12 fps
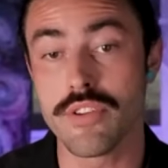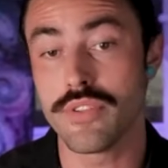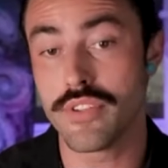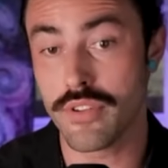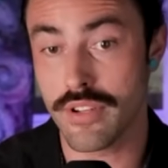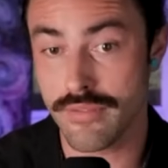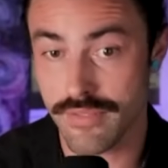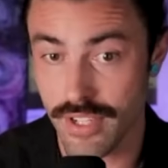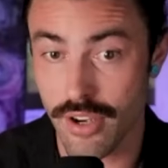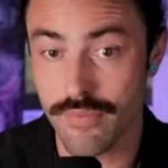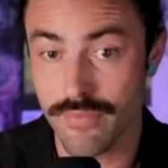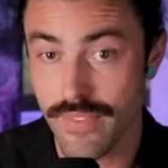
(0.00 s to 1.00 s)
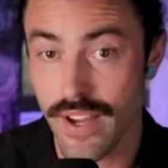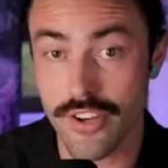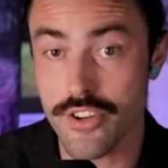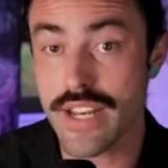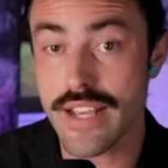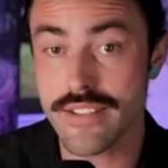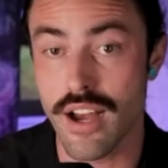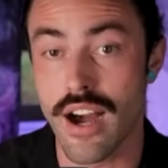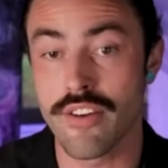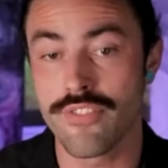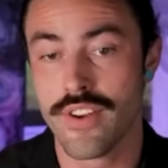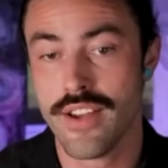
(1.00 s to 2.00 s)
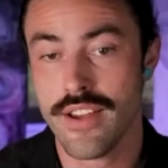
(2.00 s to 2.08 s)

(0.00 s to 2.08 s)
You would do it, you know, on your days off